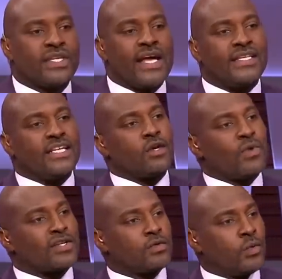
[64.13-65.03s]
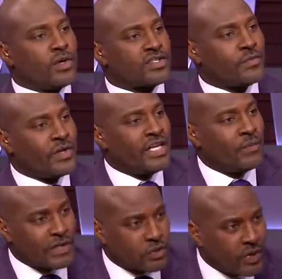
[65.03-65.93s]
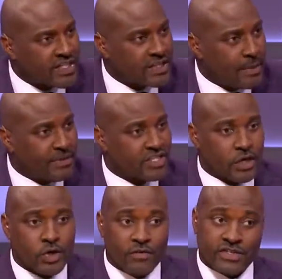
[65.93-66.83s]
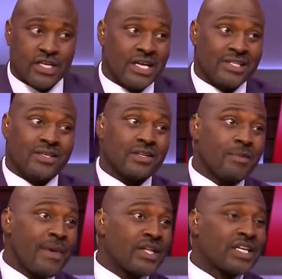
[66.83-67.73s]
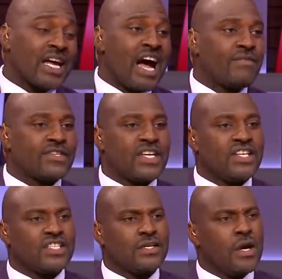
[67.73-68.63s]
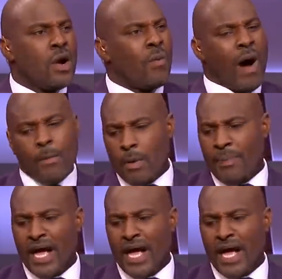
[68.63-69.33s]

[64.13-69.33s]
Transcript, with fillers: what that did to Russell Wilson when he went through his slump of turnovers? Took him out the conversation. Why would